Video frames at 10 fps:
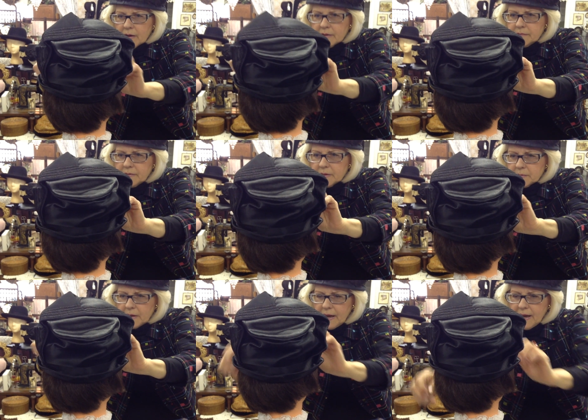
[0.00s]

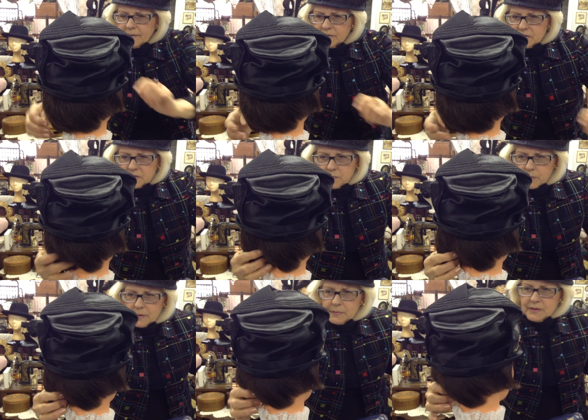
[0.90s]
A hat that is
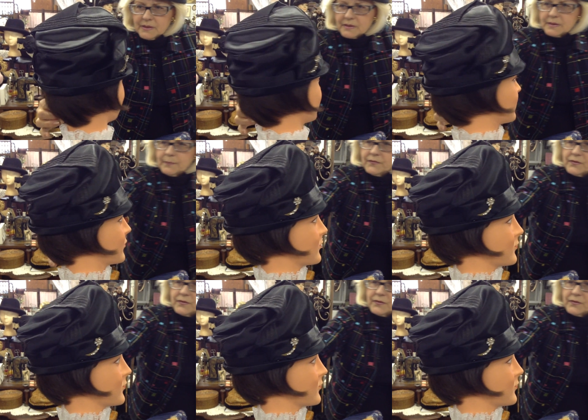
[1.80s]
brimless except